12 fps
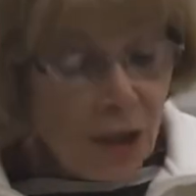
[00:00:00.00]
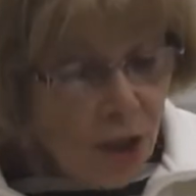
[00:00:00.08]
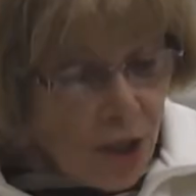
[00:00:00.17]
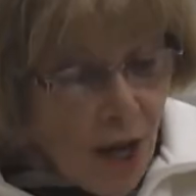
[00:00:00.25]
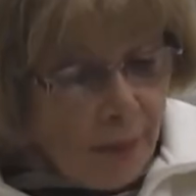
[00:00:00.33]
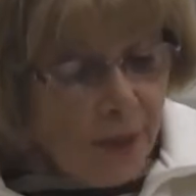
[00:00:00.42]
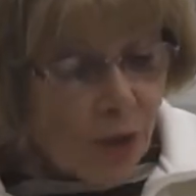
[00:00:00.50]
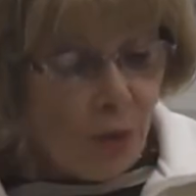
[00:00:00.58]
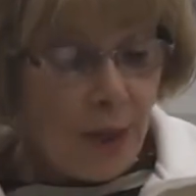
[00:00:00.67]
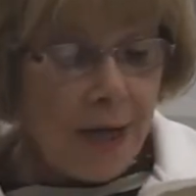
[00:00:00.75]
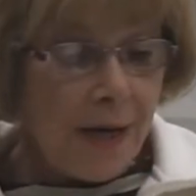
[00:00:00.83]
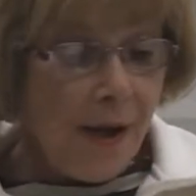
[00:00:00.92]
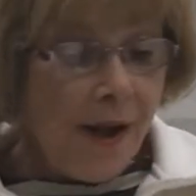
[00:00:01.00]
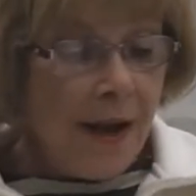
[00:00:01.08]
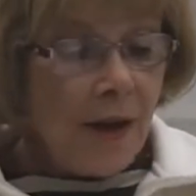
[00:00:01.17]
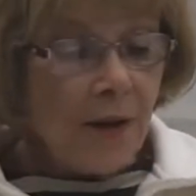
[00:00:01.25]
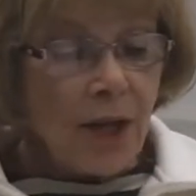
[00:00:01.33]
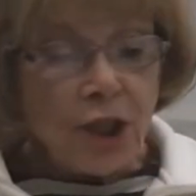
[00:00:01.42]
in geometry,
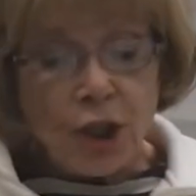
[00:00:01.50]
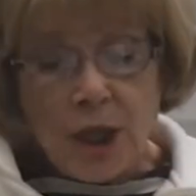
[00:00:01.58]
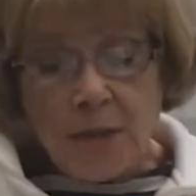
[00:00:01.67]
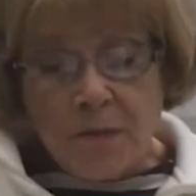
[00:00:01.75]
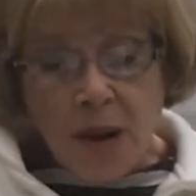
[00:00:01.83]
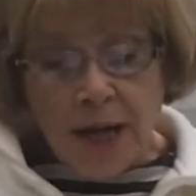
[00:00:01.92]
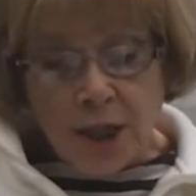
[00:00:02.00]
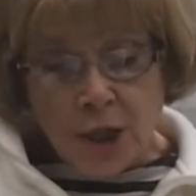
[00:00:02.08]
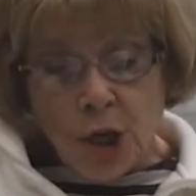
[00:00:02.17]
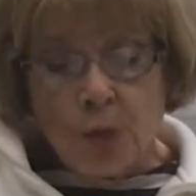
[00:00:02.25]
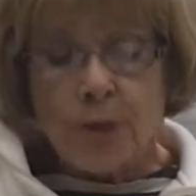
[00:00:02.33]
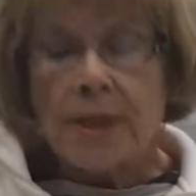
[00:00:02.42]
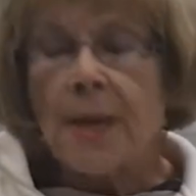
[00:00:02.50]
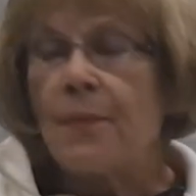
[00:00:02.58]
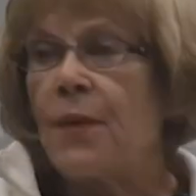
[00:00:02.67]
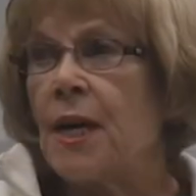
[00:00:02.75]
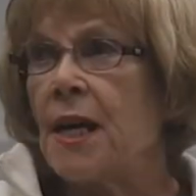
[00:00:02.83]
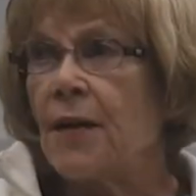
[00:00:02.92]
that she might know
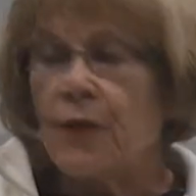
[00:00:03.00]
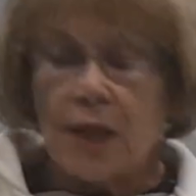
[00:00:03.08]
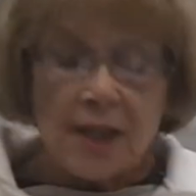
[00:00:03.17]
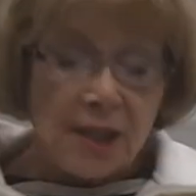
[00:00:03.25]
something of the